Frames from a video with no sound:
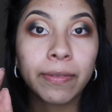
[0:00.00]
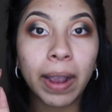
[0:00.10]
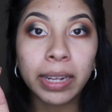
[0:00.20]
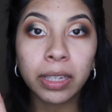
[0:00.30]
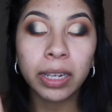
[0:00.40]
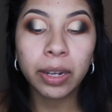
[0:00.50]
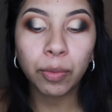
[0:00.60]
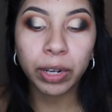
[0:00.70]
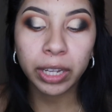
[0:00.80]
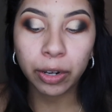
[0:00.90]
finally,
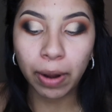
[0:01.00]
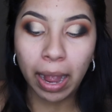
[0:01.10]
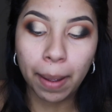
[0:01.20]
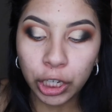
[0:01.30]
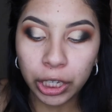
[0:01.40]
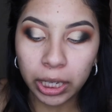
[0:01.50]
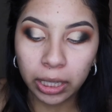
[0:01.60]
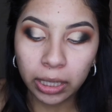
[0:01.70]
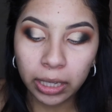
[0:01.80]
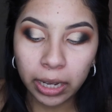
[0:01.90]
we're going to grab just a
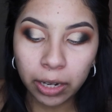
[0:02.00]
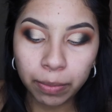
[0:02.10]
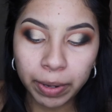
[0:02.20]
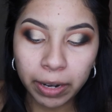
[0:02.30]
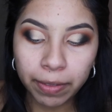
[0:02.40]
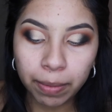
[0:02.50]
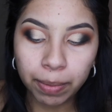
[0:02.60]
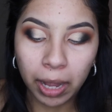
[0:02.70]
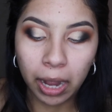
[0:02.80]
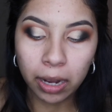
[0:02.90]
little bit of the
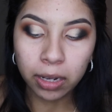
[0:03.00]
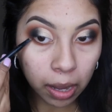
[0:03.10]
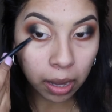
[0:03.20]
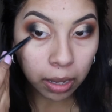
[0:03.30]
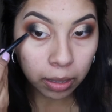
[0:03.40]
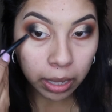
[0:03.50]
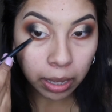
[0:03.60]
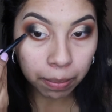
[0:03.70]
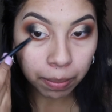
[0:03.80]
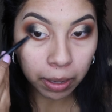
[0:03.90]
black and
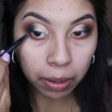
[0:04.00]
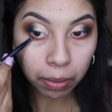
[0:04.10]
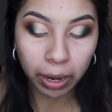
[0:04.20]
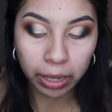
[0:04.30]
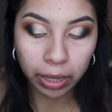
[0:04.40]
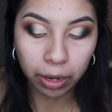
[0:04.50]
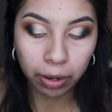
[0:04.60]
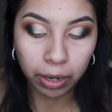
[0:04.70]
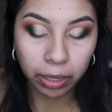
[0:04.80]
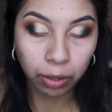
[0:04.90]
keep it right
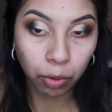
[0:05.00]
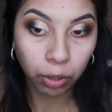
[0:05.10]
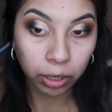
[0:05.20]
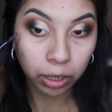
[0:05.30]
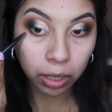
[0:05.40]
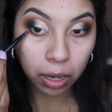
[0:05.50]
there in the corner.